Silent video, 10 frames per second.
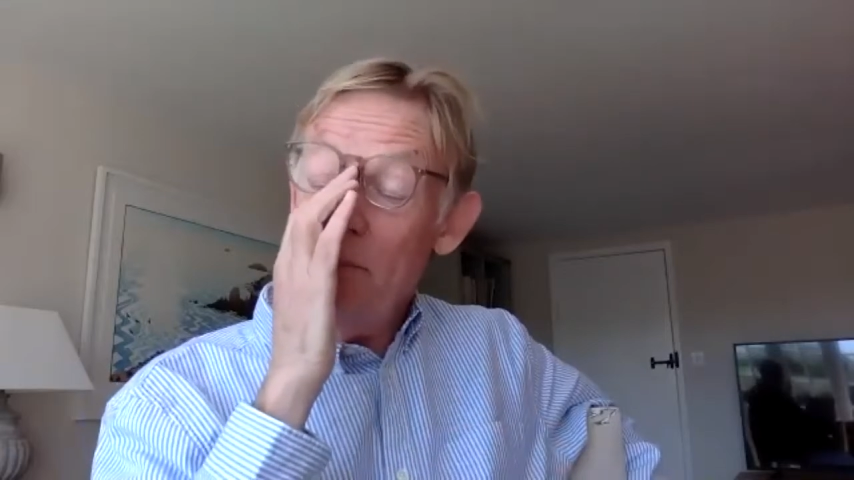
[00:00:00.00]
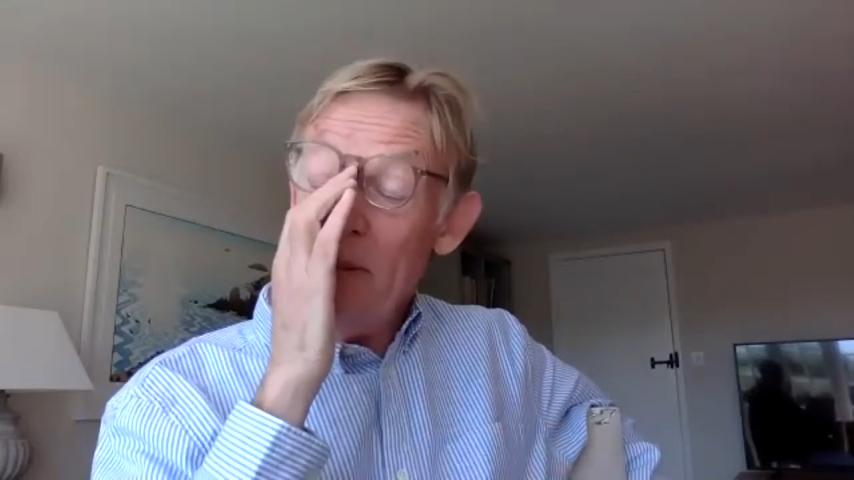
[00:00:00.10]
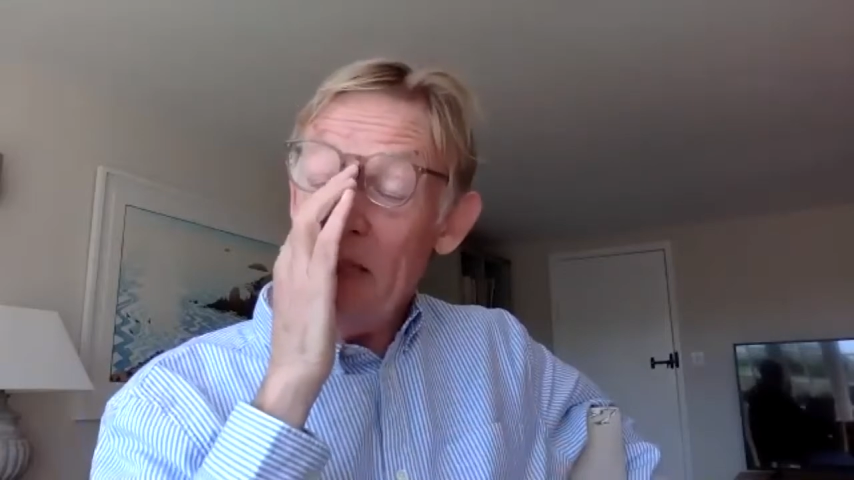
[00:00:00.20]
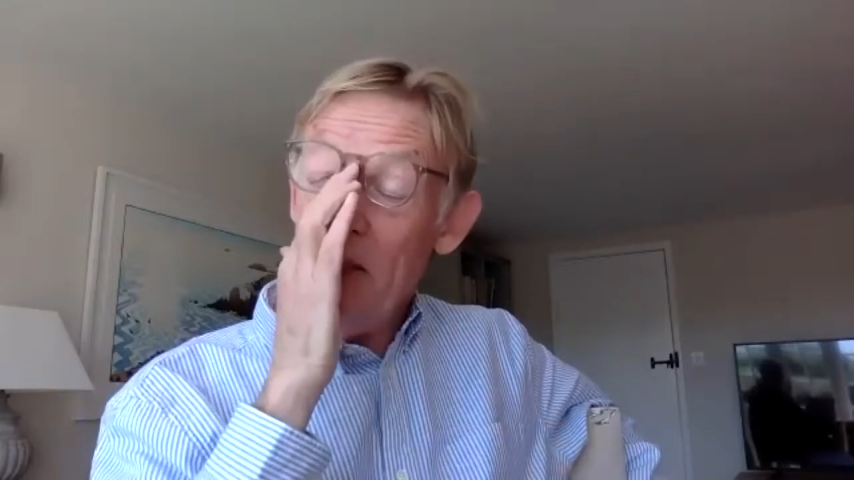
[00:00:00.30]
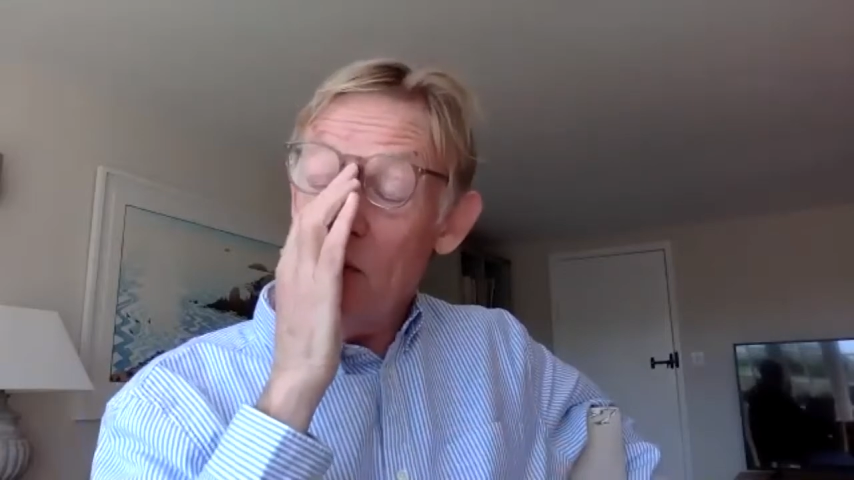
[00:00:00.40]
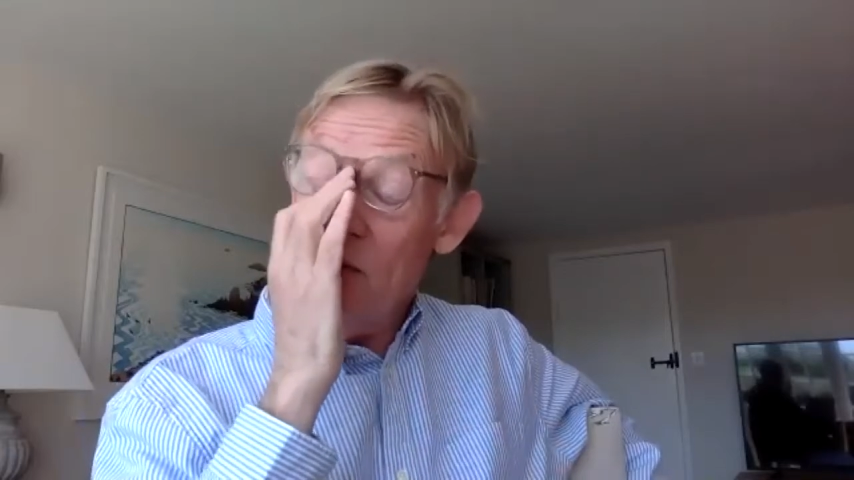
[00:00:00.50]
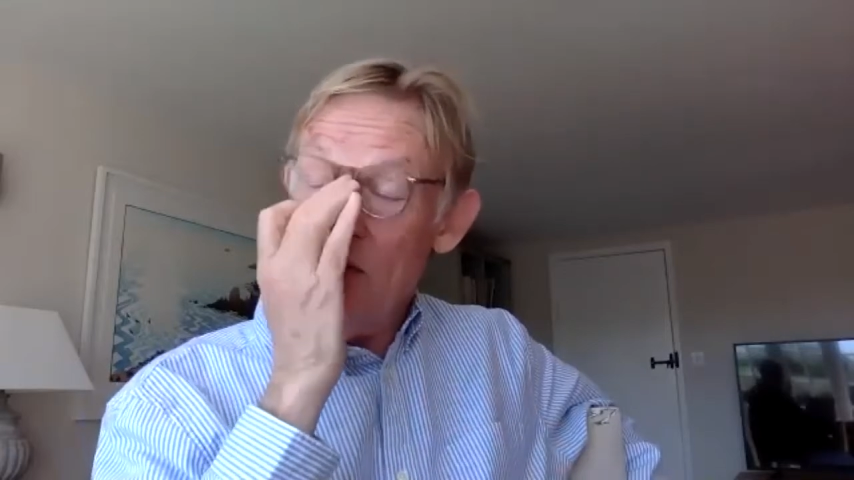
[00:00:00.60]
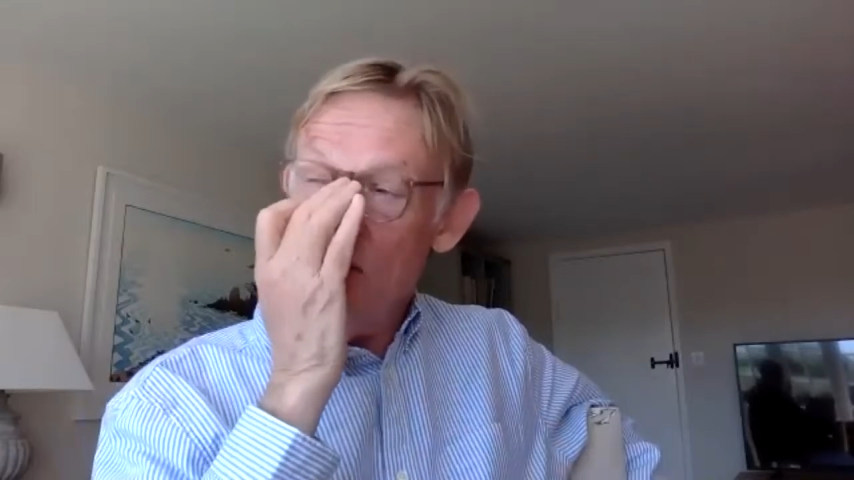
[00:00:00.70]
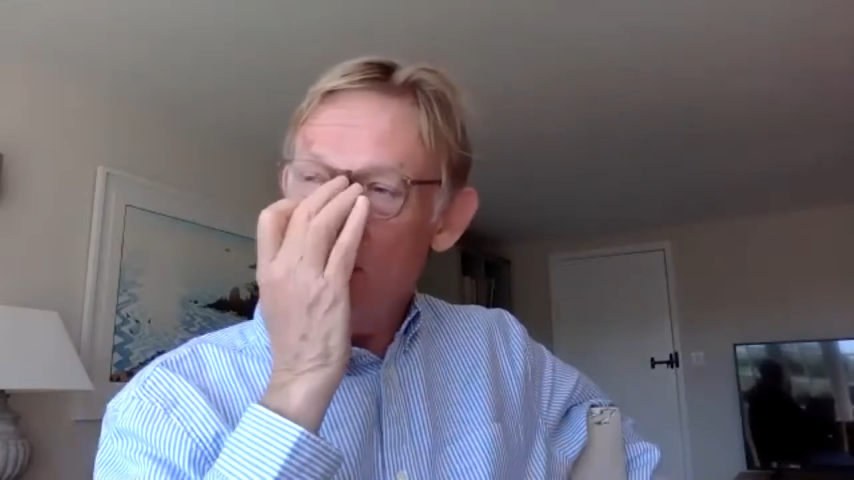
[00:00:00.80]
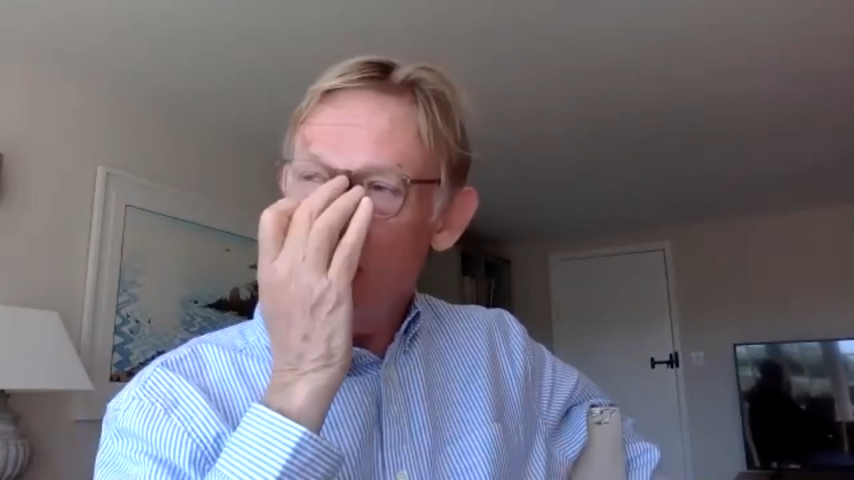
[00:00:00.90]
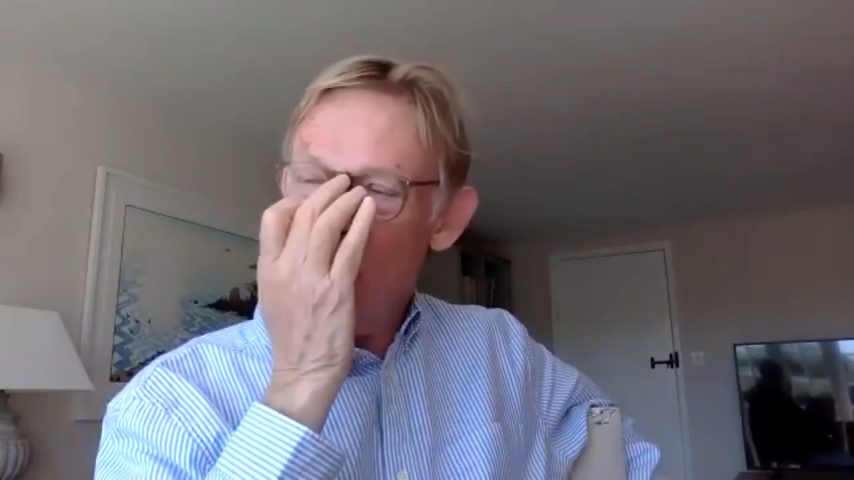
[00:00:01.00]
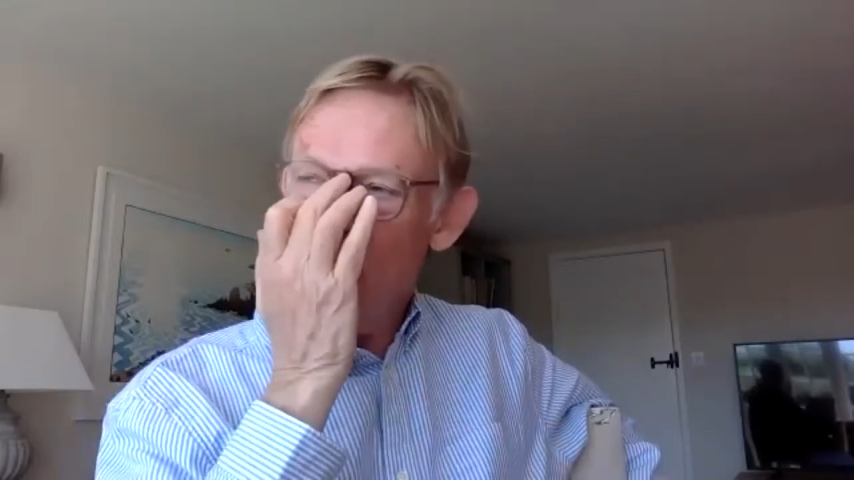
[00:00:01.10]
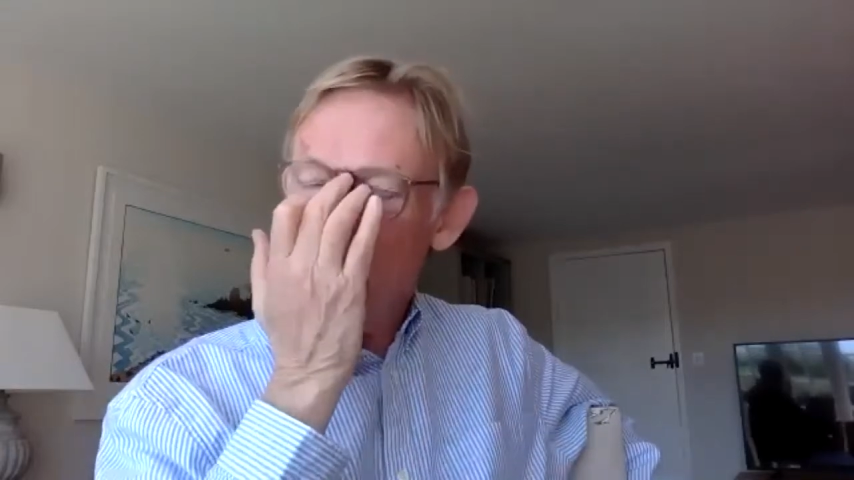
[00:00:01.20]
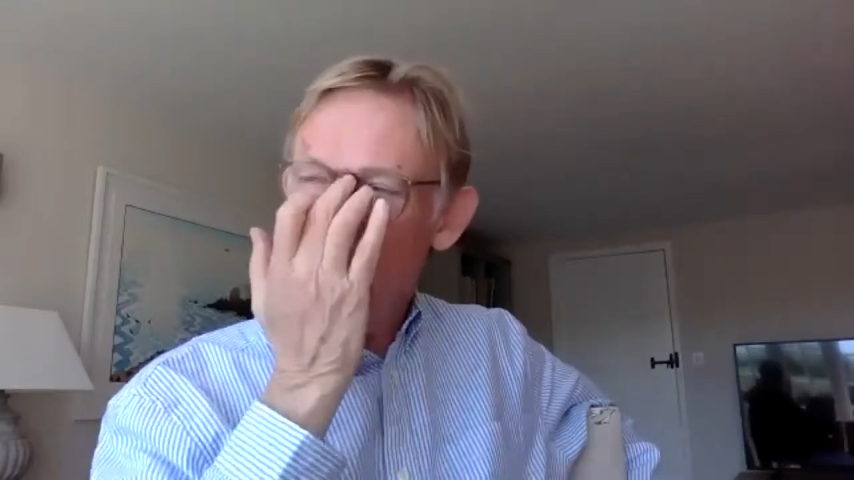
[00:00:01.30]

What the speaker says: bigger cross-industry groups,